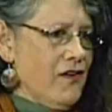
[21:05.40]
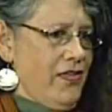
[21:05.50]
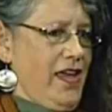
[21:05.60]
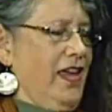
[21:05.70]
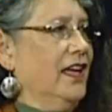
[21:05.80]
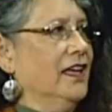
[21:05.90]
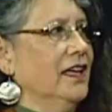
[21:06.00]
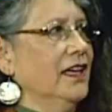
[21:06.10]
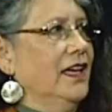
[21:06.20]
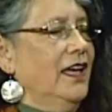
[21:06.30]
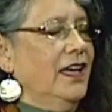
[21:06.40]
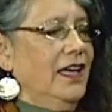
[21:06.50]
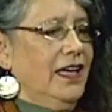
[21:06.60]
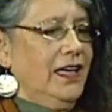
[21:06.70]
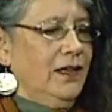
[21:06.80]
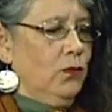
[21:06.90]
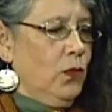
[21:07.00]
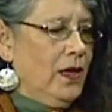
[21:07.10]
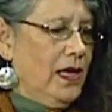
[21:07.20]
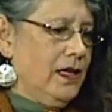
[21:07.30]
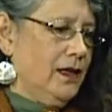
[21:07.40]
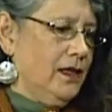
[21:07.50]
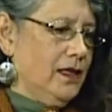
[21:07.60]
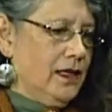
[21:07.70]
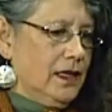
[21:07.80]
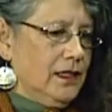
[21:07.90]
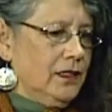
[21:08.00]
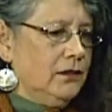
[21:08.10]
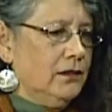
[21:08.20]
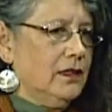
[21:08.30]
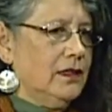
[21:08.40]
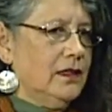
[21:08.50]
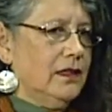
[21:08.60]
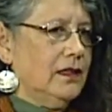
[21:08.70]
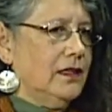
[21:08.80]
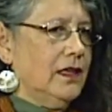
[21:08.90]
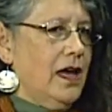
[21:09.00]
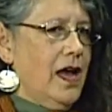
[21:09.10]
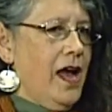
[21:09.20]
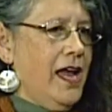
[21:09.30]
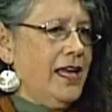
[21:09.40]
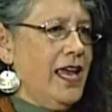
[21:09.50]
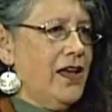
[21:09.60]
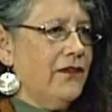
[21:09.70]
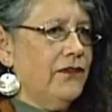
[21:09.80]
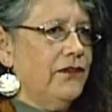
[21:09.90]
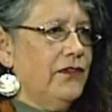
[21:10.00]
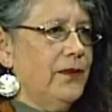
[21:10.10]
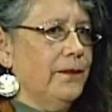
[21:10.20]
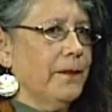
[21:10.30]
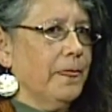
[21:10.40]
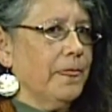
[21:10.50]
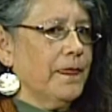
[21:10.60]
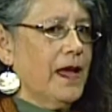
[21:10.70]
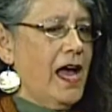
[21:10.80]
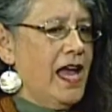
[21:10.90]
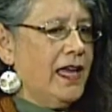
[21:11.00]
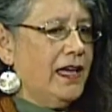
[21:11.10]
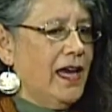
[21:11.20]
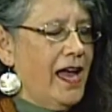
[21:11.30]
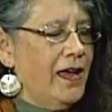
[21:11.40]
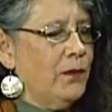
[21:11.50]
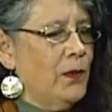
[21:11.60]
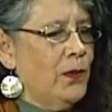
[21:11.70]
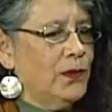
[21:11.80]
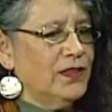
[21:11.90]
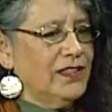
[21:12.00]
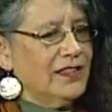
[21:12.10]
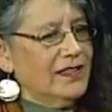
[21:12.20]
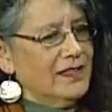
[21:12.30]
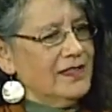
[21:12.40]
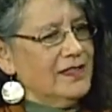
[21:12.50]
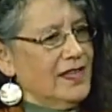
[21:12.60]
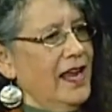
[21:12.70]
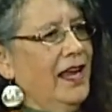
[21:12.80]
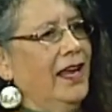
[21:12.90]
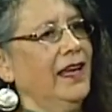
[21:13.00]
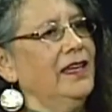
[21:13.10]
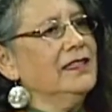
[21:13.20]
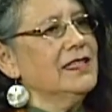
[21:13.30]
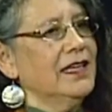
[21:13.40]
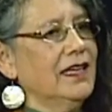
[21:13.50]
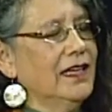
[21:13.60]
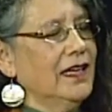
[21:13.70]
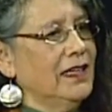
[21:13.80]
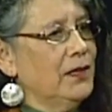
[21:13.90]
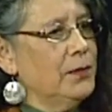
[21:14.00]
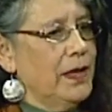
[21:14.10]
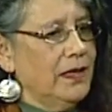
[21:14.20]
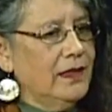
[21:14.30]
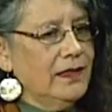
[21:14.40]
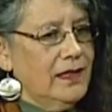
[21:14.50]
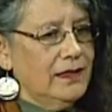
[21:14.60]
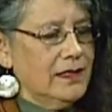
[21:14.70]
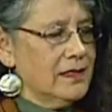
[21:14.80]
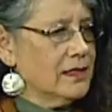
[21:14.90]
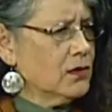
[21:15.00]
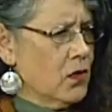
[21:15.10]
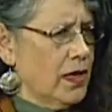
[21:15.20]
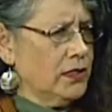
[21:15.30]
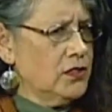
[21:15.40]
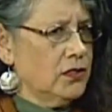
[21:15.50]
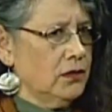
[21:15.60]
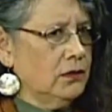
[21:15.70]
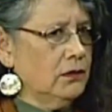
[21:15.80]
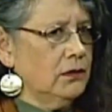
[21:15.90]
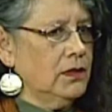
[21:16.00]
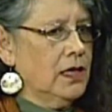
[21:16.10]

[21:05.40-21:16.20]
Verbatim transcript: they? And what I, you, I have, I, I won't say to anybody that this is going to,